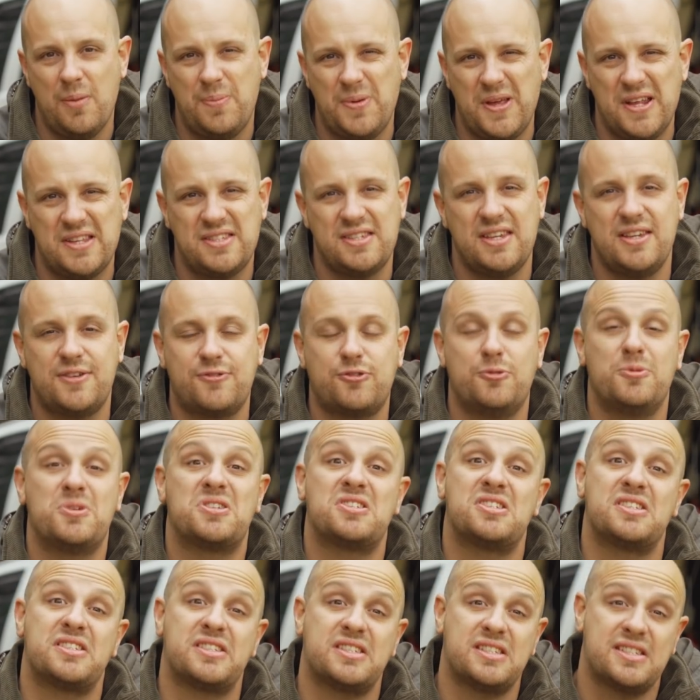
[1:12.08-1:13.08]
pits is from a
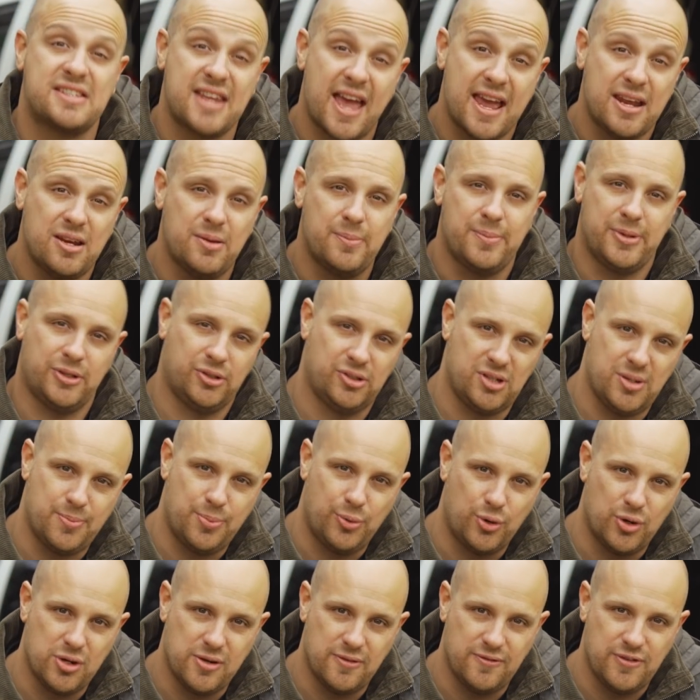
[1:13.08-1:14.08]
sustainability
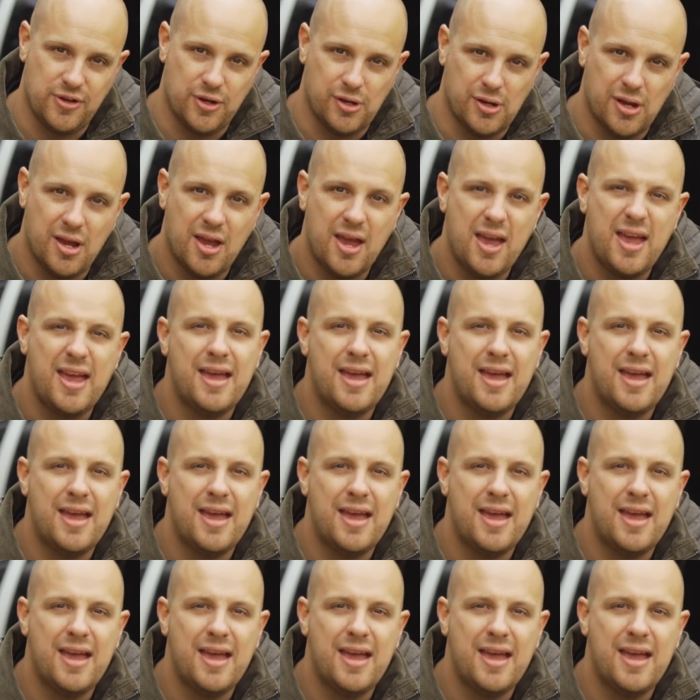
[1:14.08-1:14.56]
point of view.